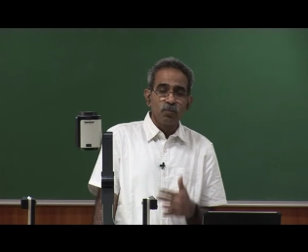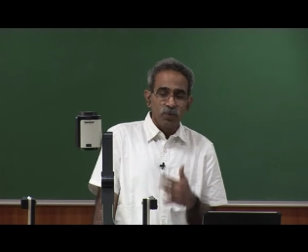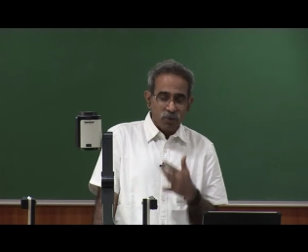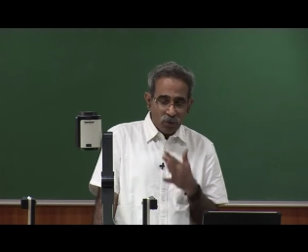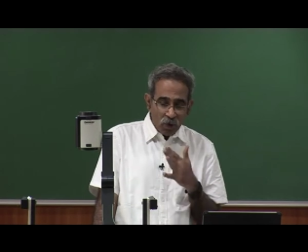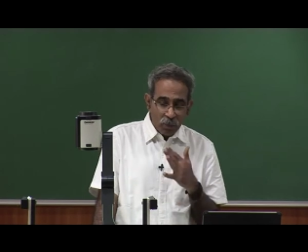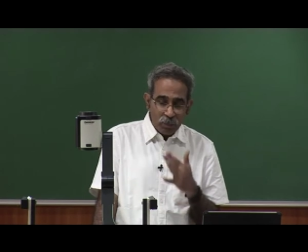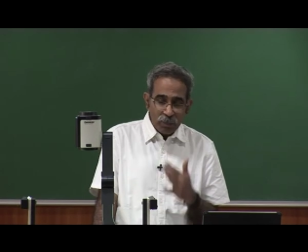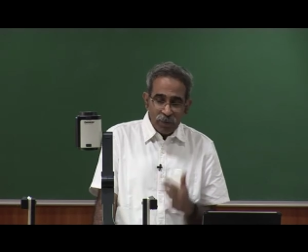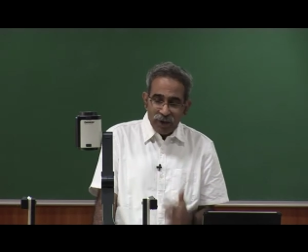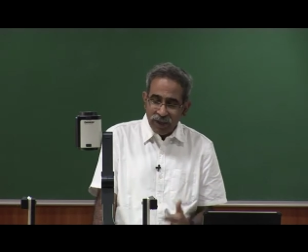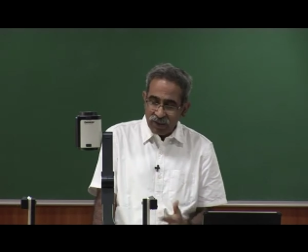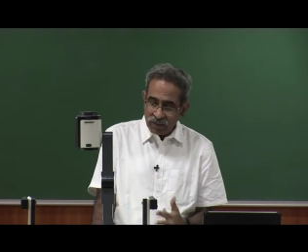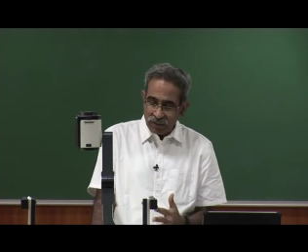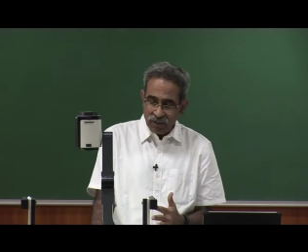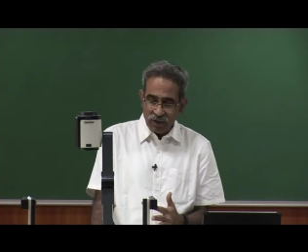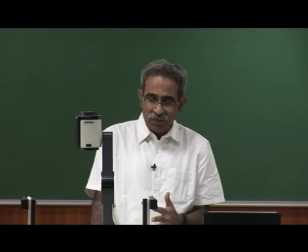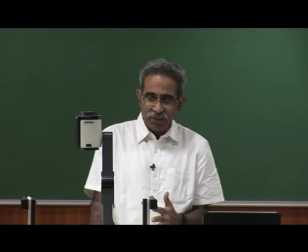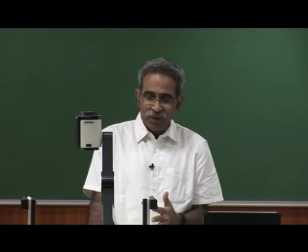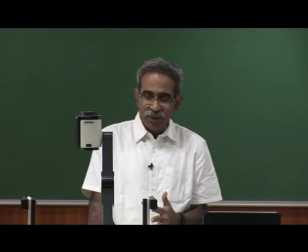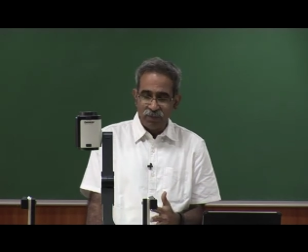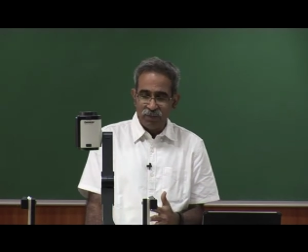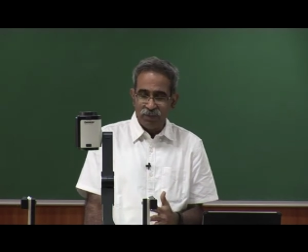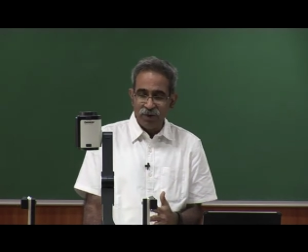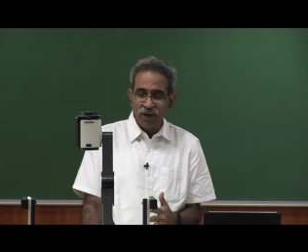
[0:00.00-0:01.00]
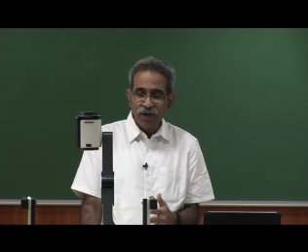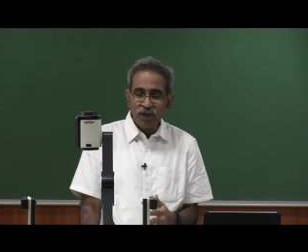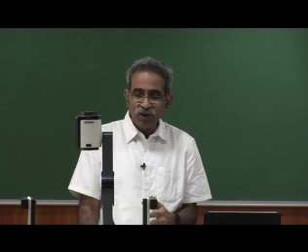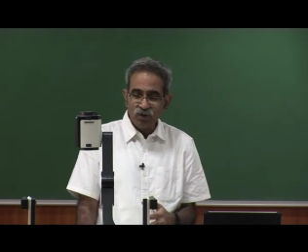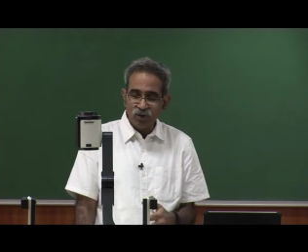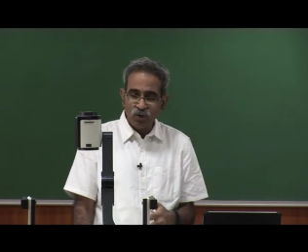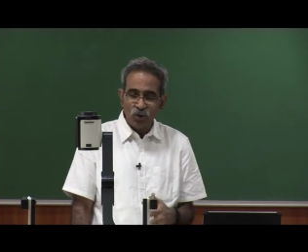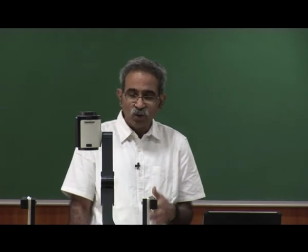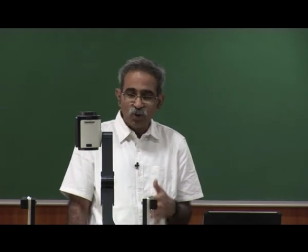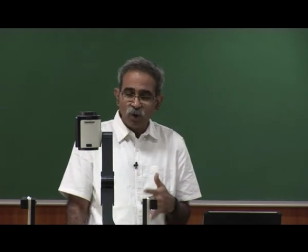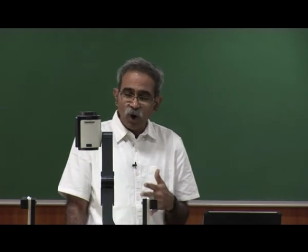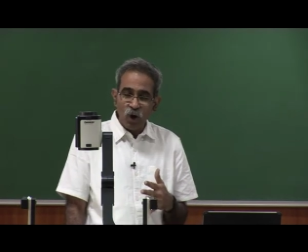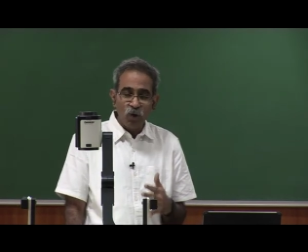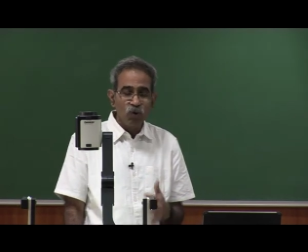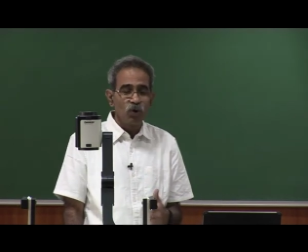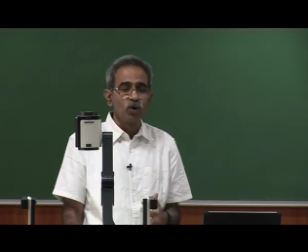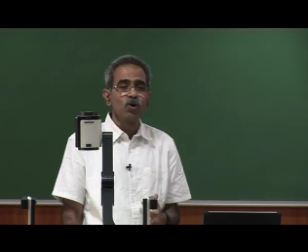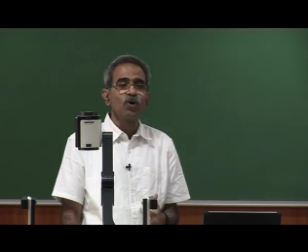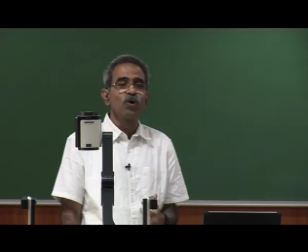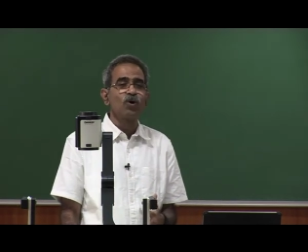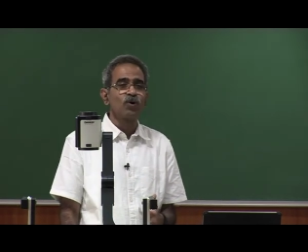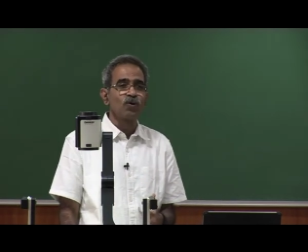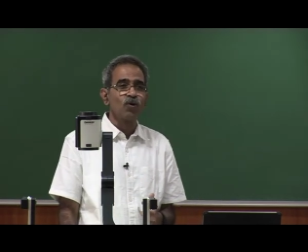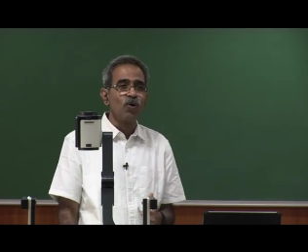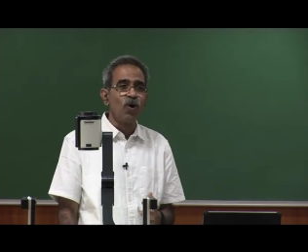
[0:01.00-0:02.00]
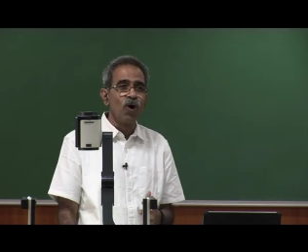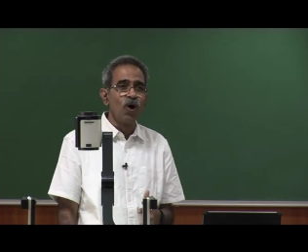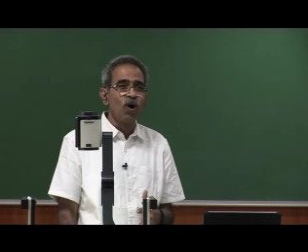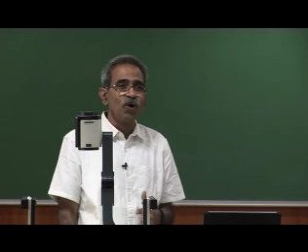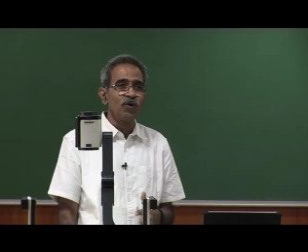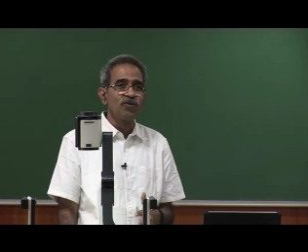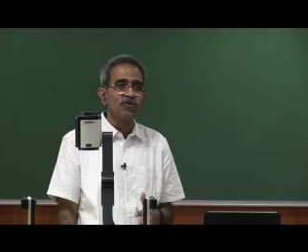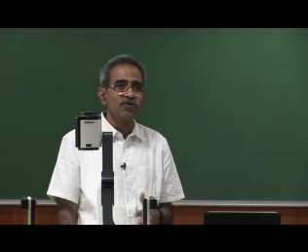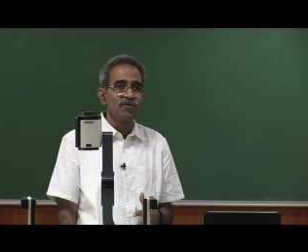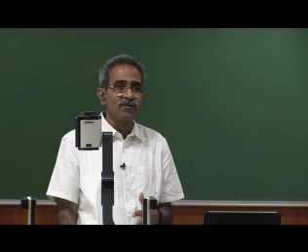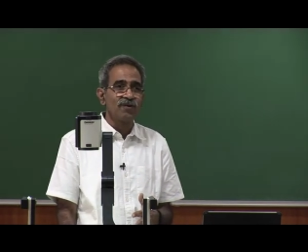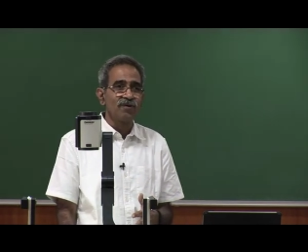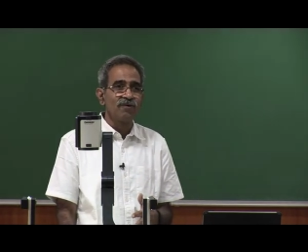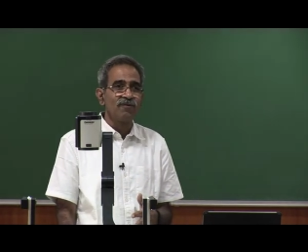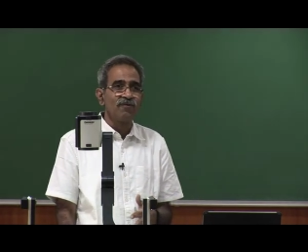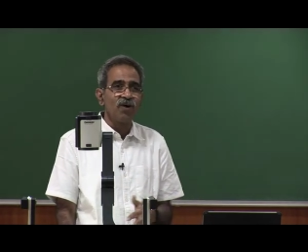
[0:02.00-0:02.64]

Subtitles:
So please remember, throughout your course,